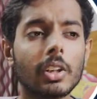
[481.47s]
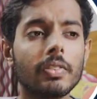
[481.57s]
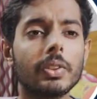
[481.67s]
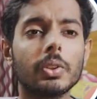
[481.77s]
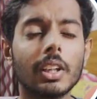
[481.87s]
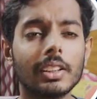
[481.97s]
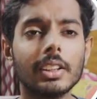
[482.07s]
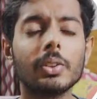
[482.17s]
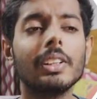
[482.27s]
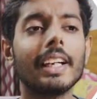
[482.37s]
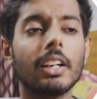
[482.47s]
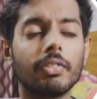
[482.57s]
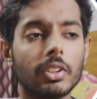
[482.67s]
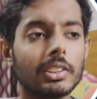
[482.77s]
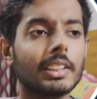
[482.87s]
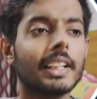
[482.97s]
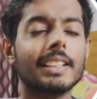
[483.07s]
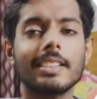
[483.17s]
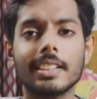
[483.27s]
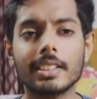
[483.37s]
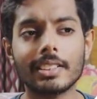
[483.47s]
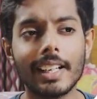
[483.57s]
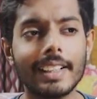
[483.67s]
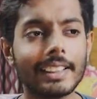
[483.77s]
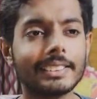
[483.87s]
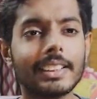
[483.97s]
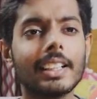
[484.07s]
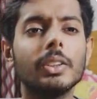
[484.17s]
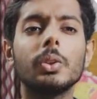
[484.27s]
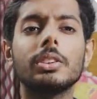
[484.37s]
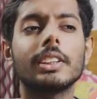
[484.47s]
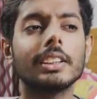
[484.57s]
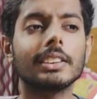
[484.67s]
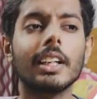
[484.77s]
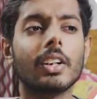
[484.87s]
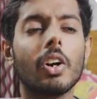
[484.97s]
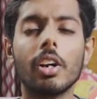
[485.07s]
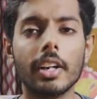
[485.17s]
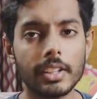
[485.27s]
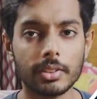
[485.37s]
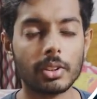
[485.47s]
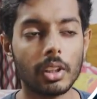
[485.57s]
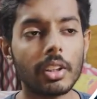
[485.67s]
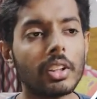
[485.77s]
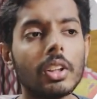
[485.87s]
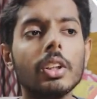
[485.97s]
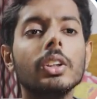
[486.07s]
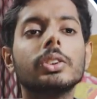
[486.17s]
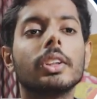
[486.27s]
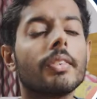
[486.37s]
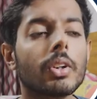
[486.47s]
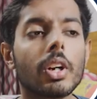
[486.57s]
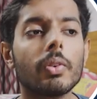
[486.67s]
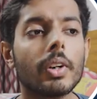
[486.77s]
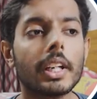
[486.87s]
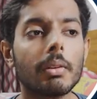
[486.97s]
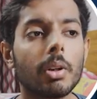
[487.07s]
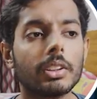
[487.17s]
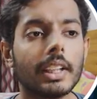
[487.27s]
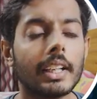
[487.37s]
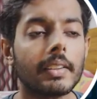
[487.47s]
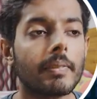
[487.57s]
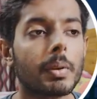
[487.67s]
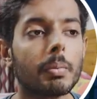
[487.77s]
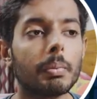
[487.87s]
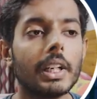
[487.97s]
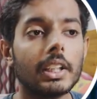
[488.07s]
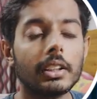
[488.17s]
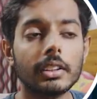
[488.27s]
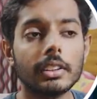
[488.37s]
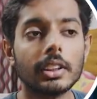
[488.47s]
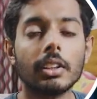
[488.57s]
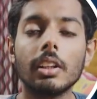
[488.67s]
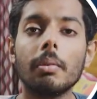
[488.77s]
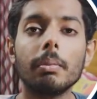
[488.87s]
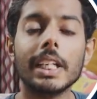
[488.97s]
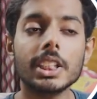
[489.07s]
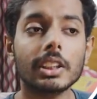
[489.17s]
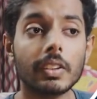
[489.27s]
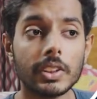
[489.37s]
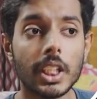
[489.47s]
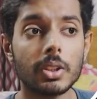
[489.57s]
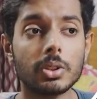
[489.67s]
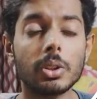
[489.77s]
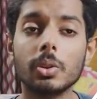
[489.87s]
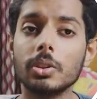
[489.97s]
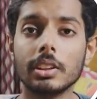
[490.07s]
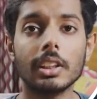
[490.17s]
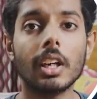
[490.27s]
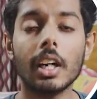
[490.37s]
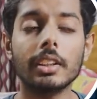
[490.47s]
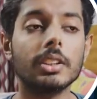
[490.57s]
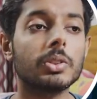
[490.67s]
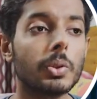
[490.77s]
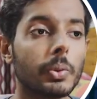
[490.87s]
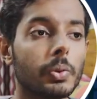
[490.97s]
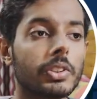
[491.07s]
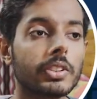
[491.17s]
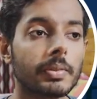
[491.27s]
of other tools, like of course like SSH client, etc. Those things are already installed, so you have to not worry about that. But the major thing which I used to use are these two tools.